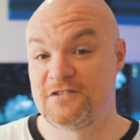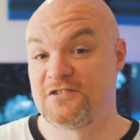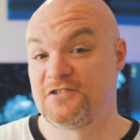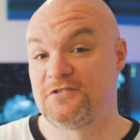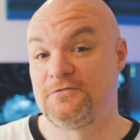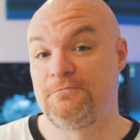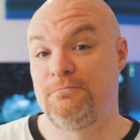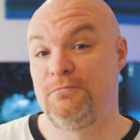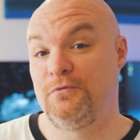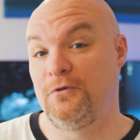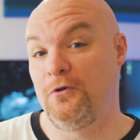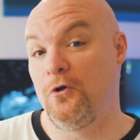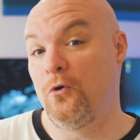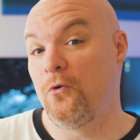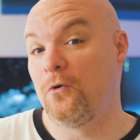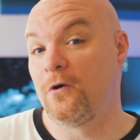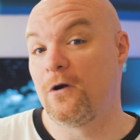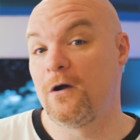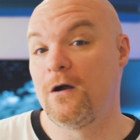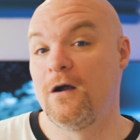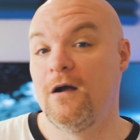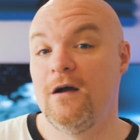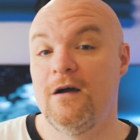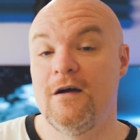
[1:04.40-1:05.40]

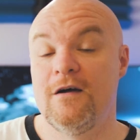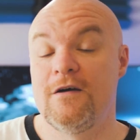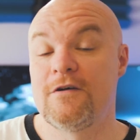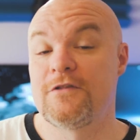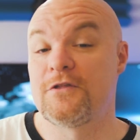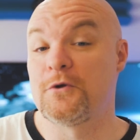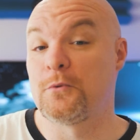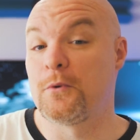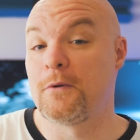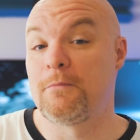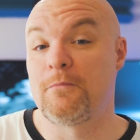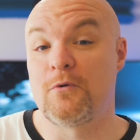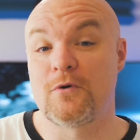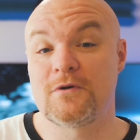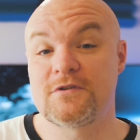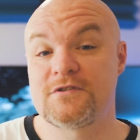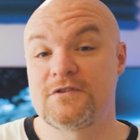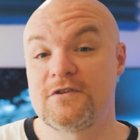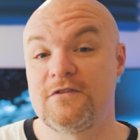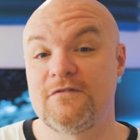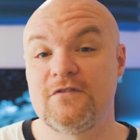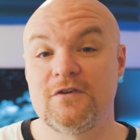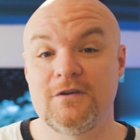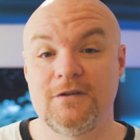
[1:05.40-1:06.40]
explore the report
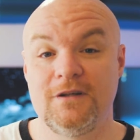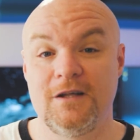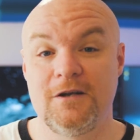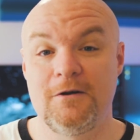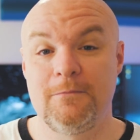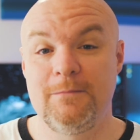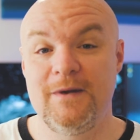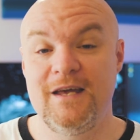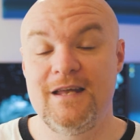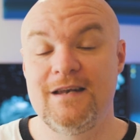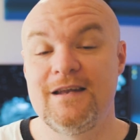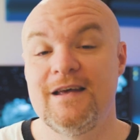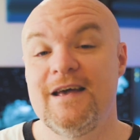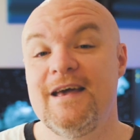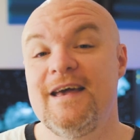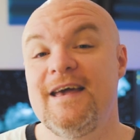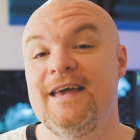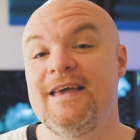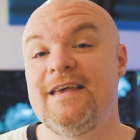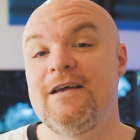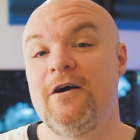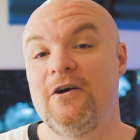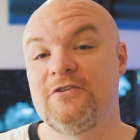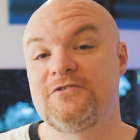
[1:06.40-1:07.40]
server a little bit.
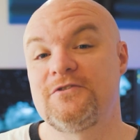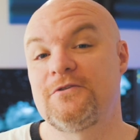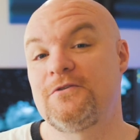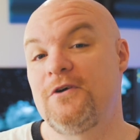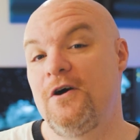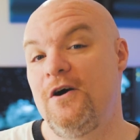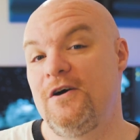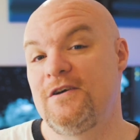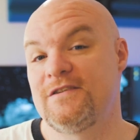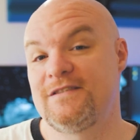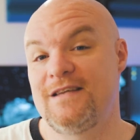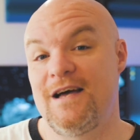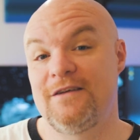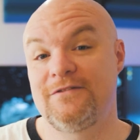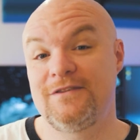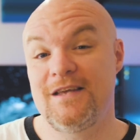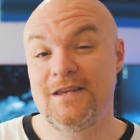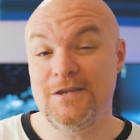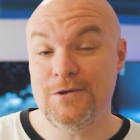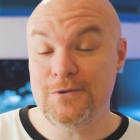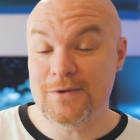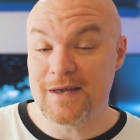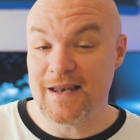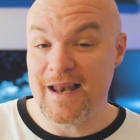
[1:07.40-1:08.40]
He also calls out
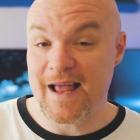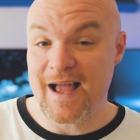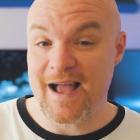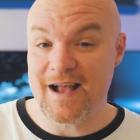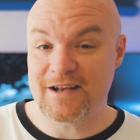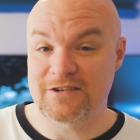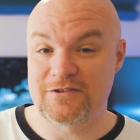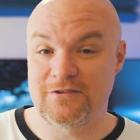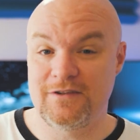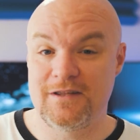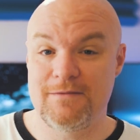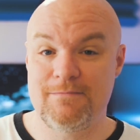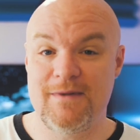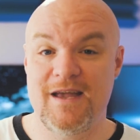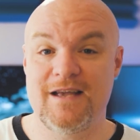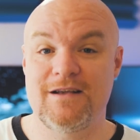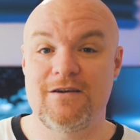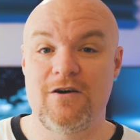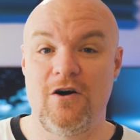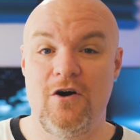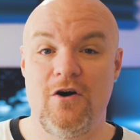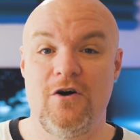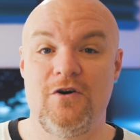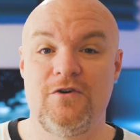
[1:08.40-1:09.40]
that you can actually make
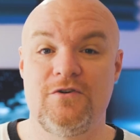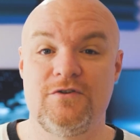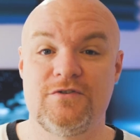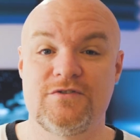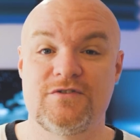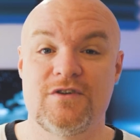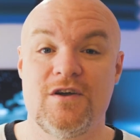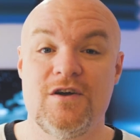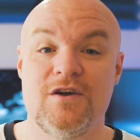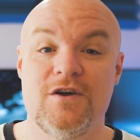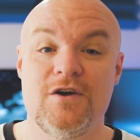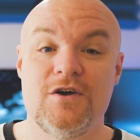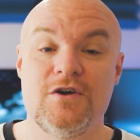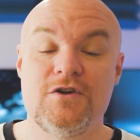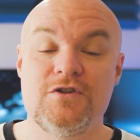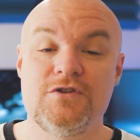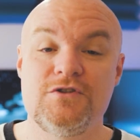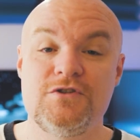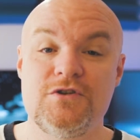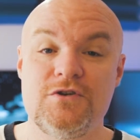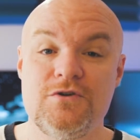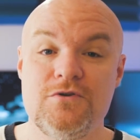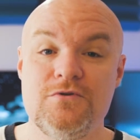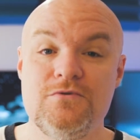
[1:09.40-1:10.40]
calls
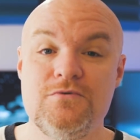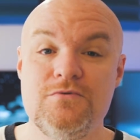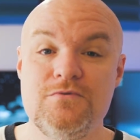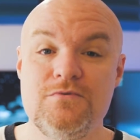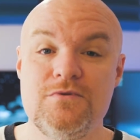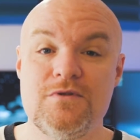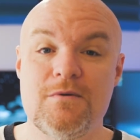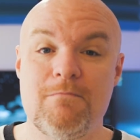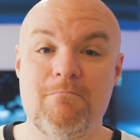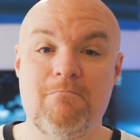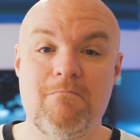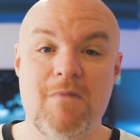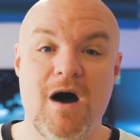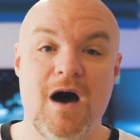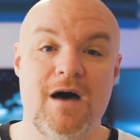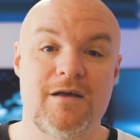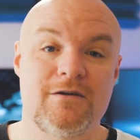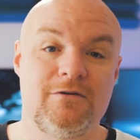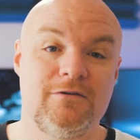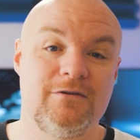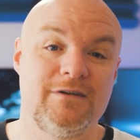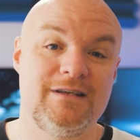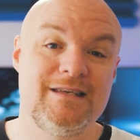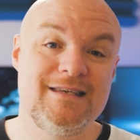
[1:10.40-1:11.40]
to the
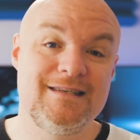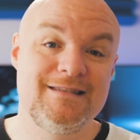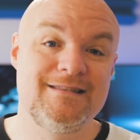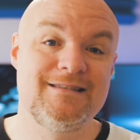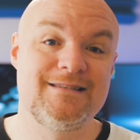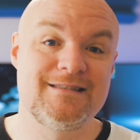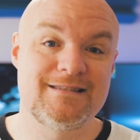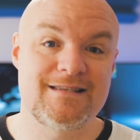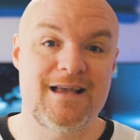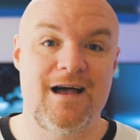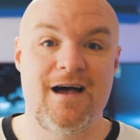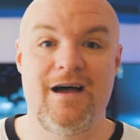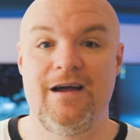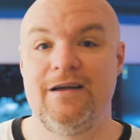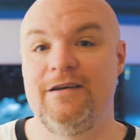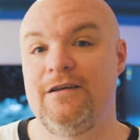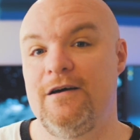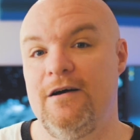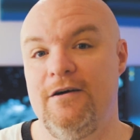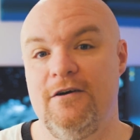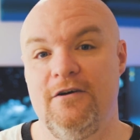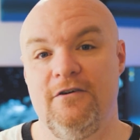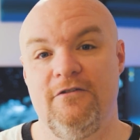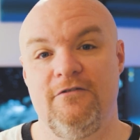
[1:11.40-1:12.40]
model inside
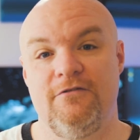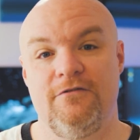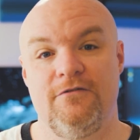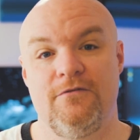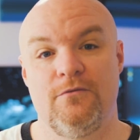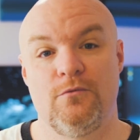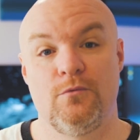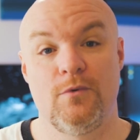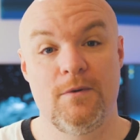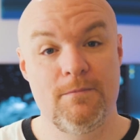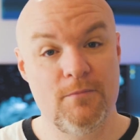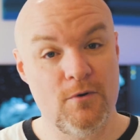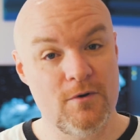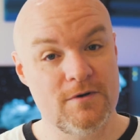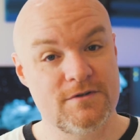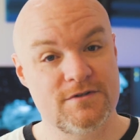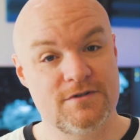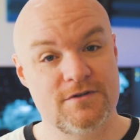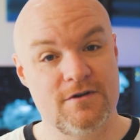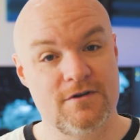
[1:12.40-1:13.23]
of report